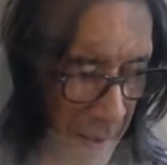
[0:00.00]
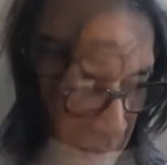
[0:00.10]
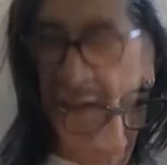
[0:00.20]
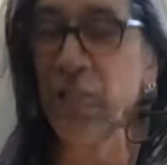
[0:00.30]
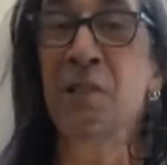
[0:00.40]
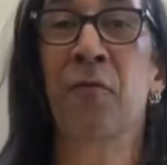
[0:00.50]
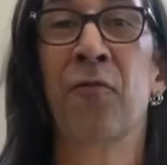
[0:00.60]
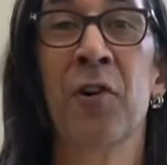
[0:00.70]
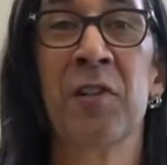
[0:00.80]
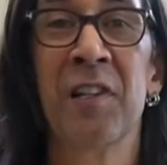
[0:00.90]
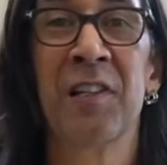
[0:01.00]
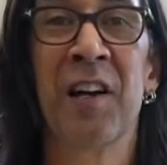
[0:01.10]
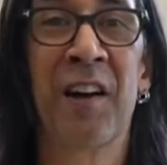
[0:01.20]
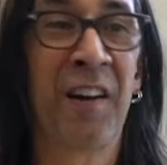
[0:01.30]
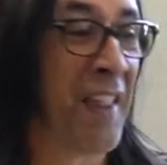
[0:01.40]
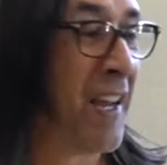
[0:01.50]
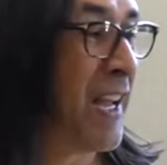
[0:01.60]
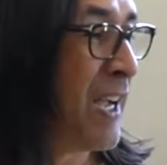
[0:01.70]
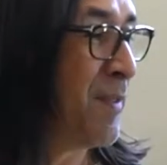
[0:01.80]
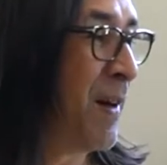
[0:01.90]
This is the first guitar
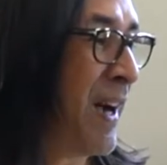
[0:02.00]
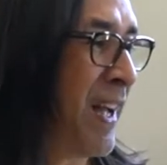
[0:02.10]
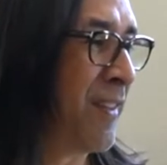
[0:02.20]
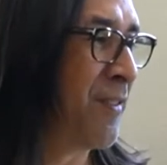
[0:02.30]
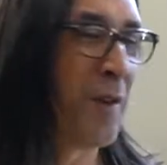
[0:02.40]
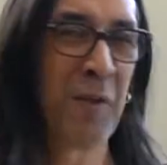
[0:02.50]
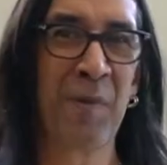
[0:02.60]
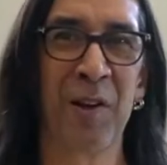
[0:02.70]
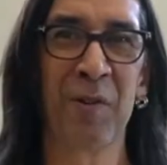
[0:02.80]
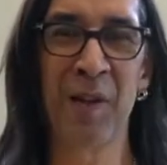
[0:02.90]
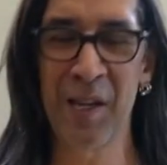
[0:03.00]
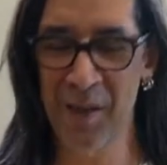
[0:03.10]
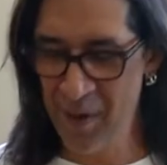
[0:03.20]
that I bought with my own money.